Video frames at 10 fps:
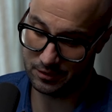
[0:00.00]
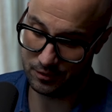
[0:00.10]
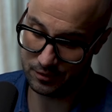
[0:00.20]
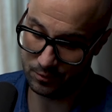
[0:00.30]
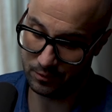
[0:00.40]
So you
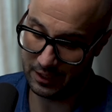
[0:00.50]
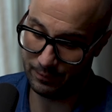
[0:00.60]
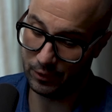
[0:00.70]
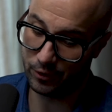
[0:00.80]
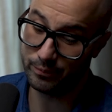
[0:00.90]
still keep a
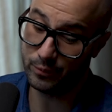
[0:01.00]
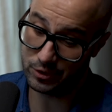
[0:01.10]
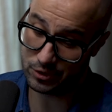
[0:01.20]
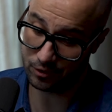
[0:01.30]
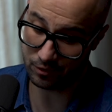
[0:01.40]
lot of
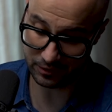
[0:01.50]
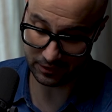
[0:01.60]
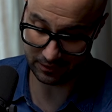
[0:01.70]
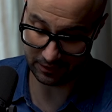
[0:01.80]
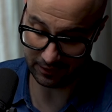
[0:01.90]
moisture
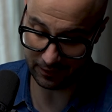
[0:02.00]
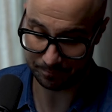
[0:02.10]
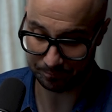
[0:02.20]
content in there.